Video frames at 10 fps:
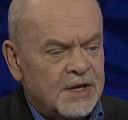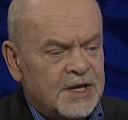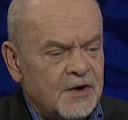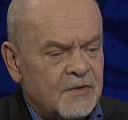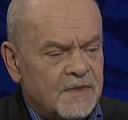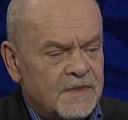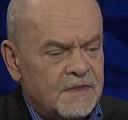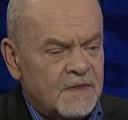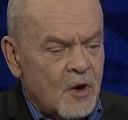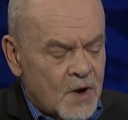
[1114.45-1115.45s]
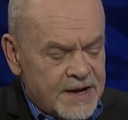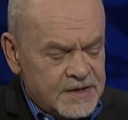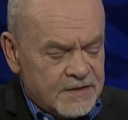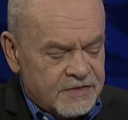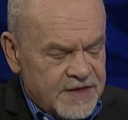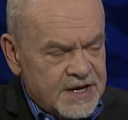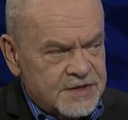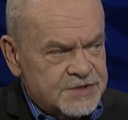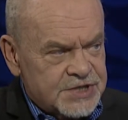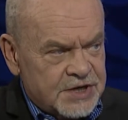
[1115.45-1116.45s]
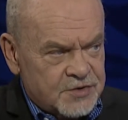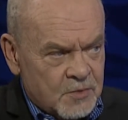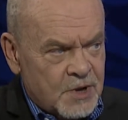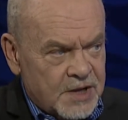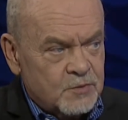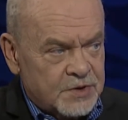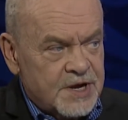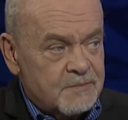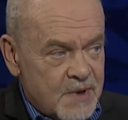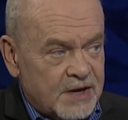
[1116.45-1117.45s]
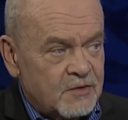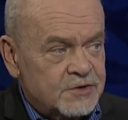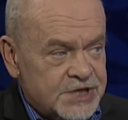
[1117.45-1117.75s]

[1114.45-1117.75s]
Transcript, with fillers: you know, all right, things in your mind would get better